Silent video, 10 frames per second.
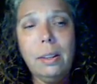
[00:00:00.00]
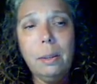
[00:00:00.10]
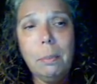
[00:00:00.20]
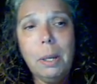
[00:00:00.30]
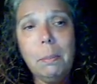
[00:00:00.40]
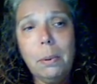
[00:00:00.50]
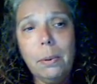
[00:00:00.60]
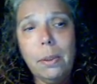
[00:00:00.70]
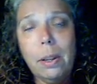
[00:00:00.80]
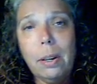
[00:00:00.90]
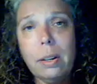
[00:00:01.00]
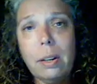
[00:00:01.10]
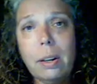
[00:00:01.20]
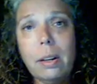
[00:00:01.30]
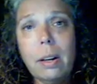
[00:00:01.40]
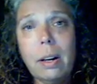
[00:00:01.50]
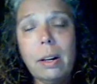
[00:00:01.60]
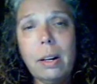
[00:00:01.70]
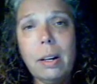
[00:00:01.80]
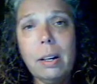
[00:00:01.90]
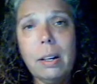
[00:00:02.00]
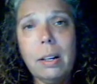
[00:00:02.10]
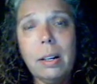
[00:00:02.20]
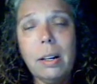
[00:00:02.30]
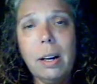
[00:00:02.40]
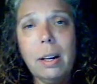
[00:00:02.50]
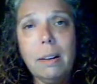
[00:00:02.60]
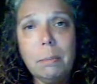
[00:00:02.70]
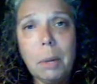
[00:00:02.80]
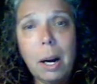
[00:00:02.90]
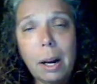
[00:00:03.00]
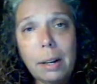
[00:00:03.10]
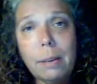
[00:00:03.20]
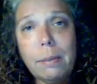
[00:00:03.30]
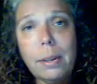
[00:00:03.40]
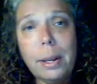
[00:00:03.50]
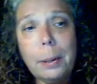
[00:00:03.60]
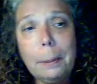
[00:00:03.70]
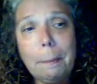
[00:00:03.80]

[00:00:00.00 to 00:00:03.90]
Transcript: the people that I left behind over there.